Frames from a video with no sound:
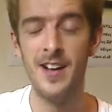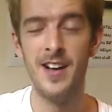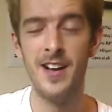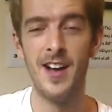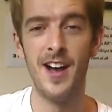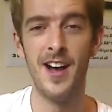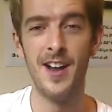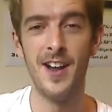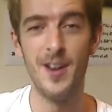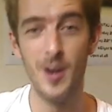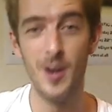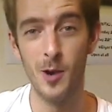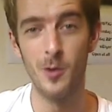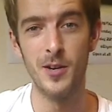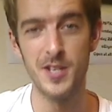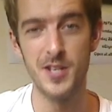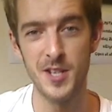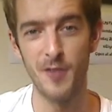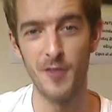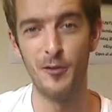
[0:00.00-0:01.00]
uh, known
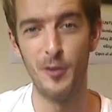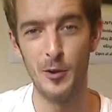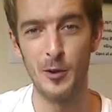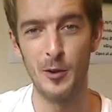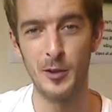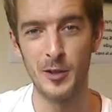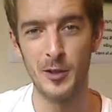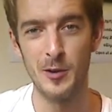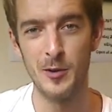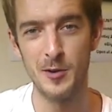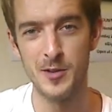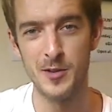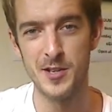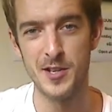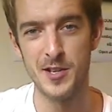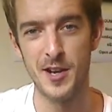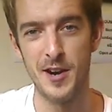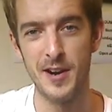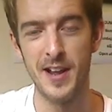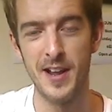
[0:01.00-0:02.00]
as a four chord
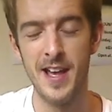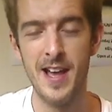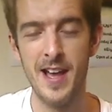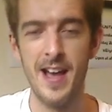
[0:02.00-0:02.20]
song,